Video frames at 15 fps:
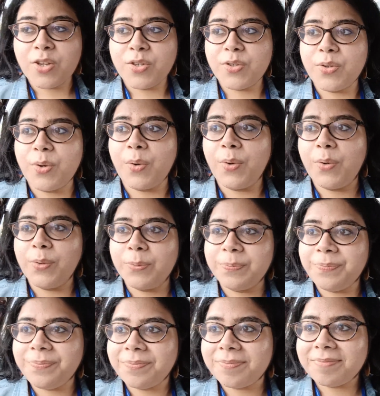So
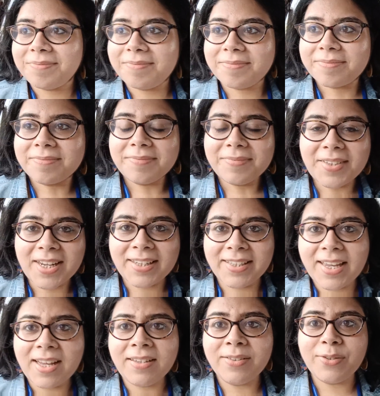
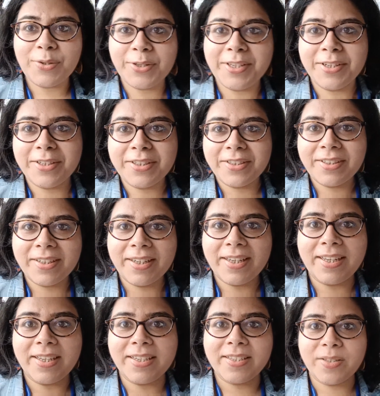here
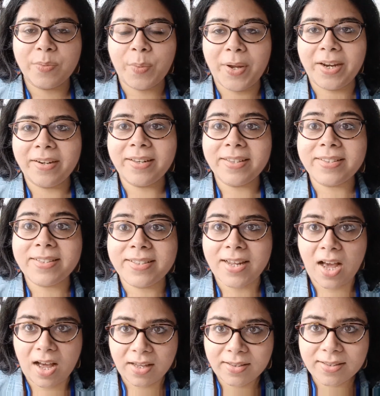is where it
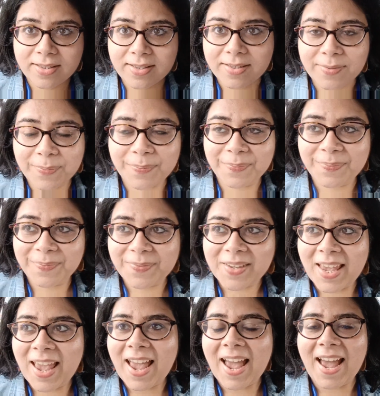starts,
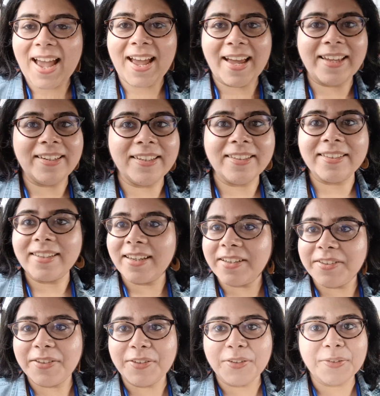and it
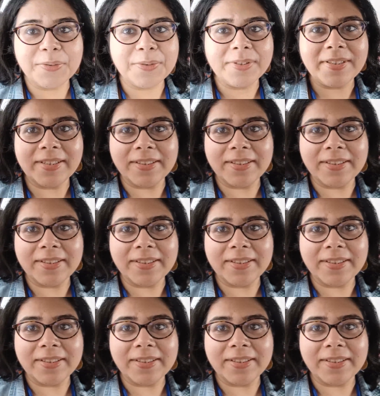continues